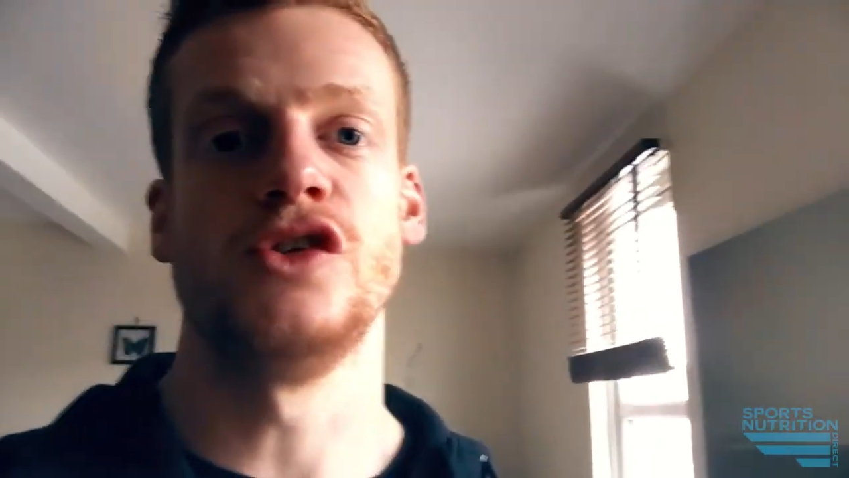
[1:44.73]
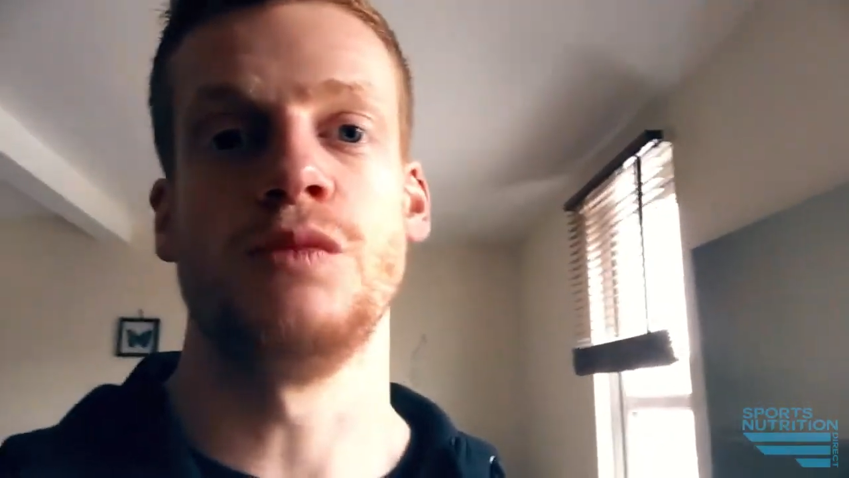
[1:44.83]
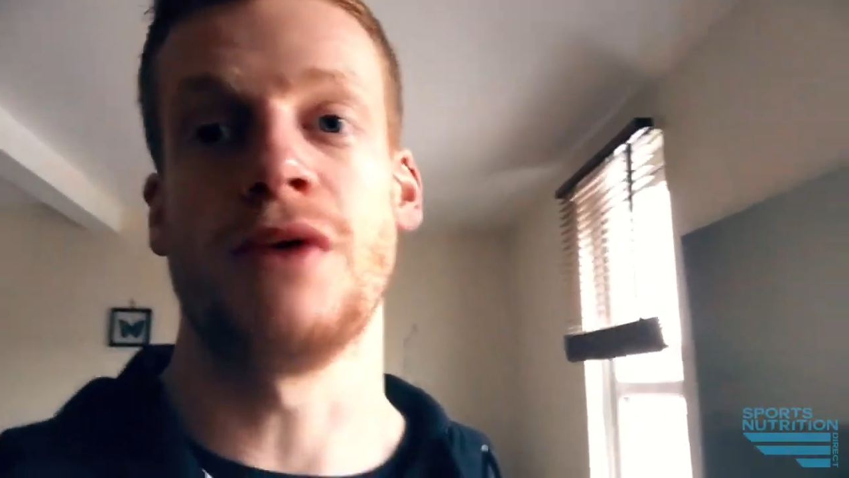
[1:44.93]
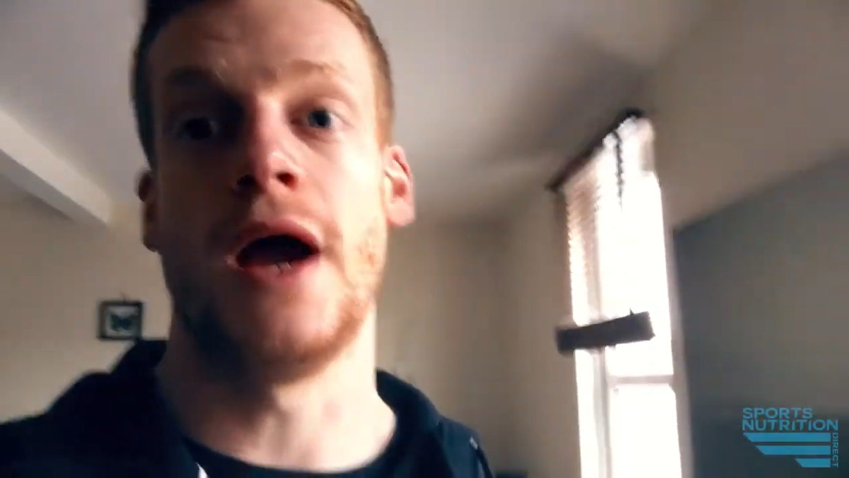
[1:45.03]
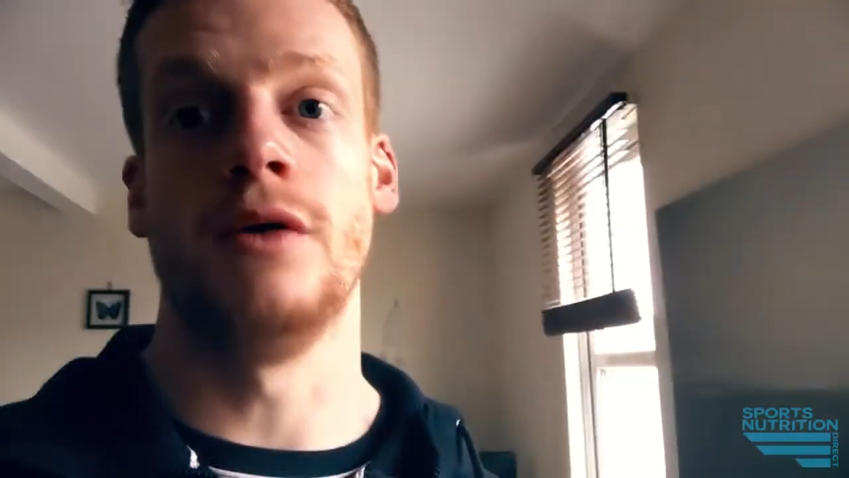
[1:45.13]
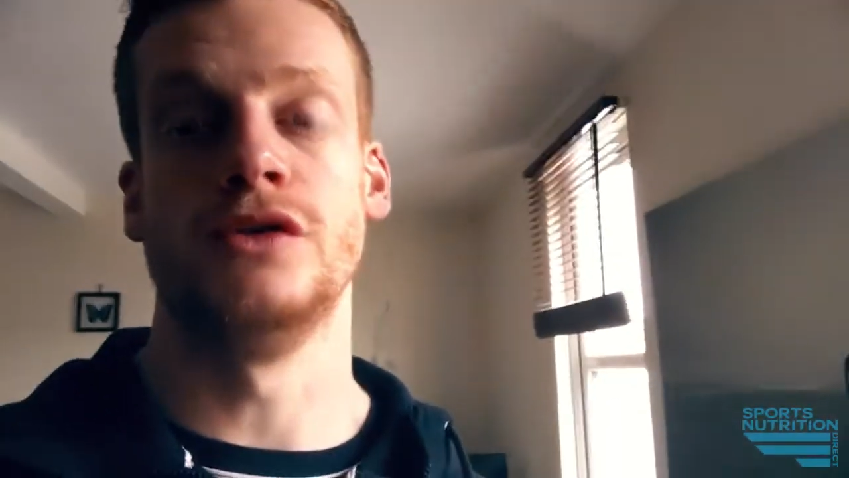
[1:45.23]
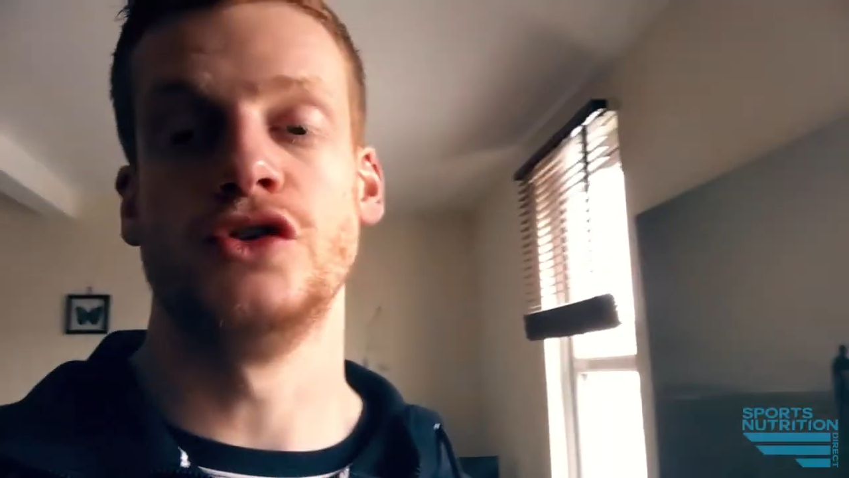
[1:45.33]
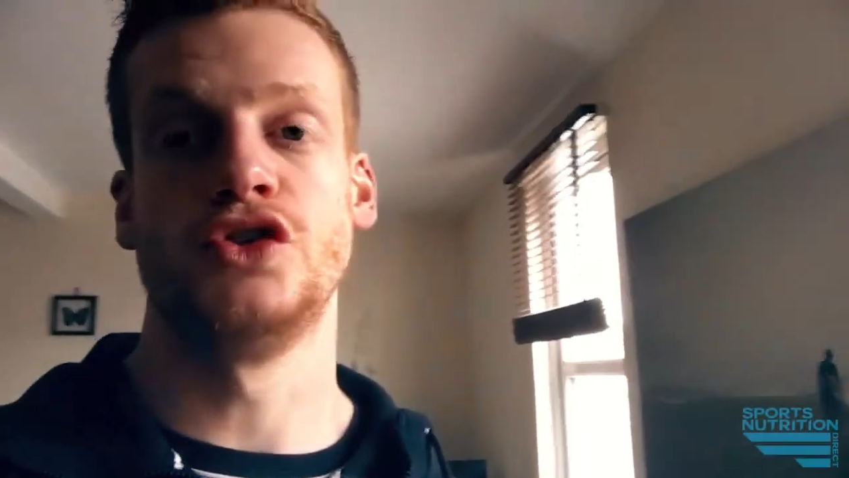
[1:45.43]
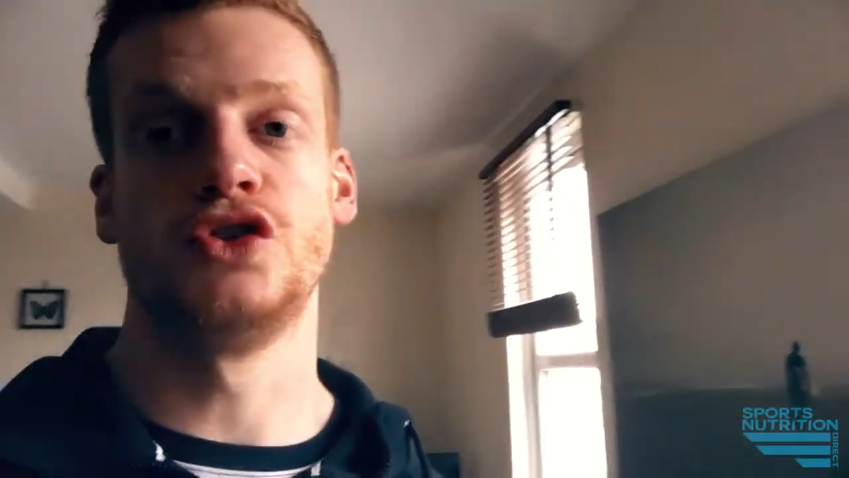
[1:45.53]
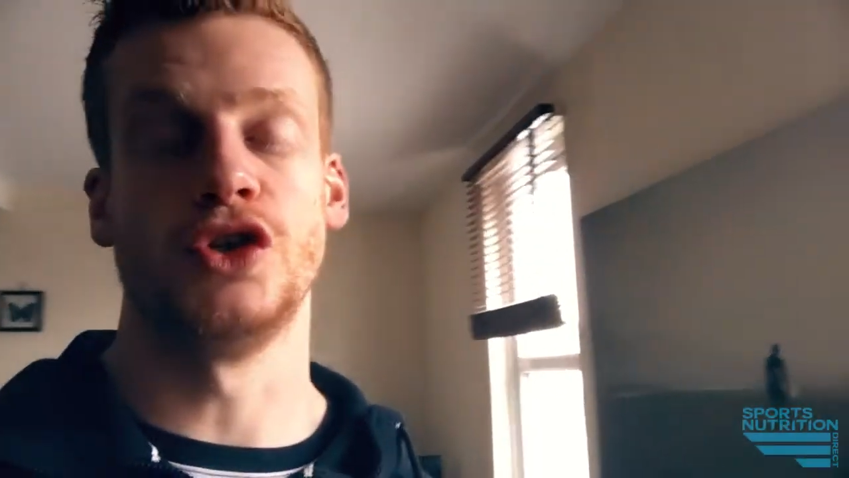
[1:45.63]
to brown
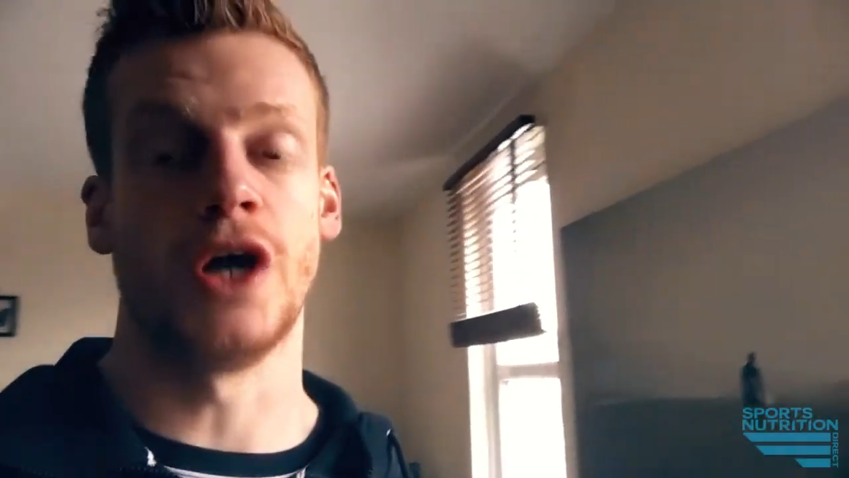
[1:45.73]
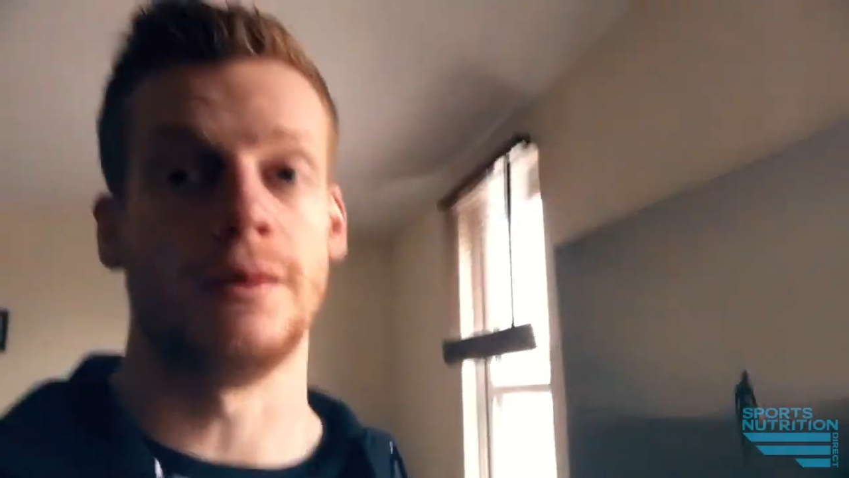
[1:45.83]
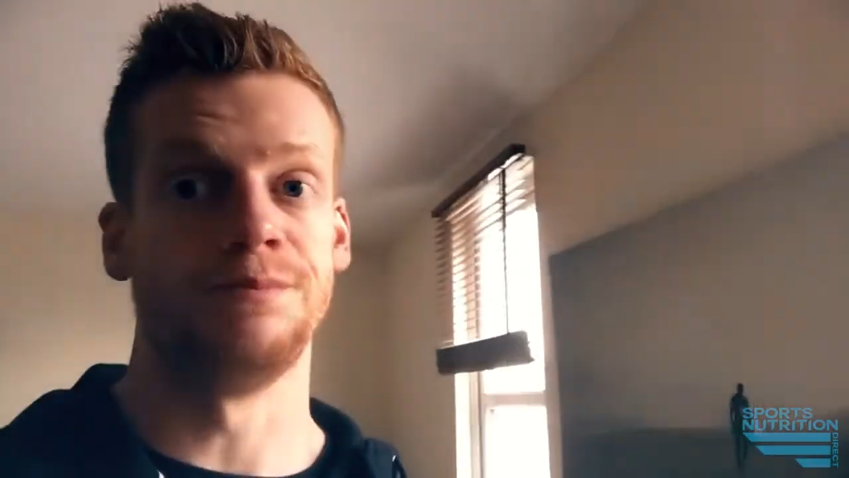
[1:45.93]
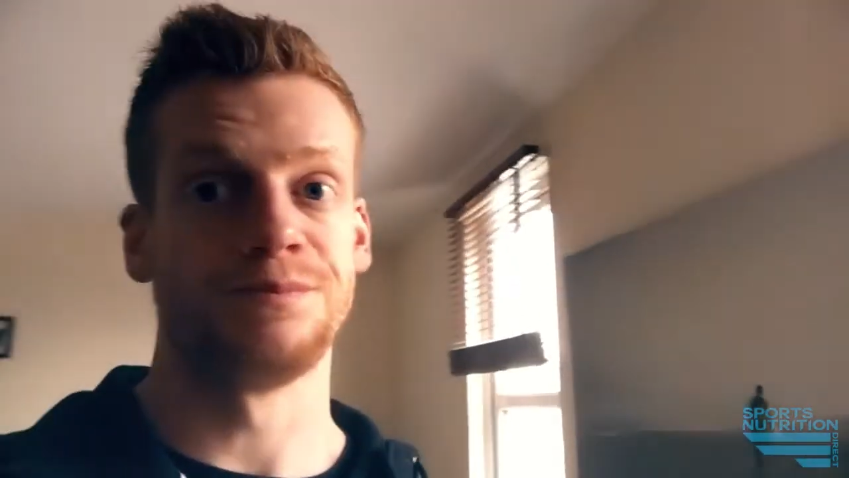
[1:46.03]
sugar.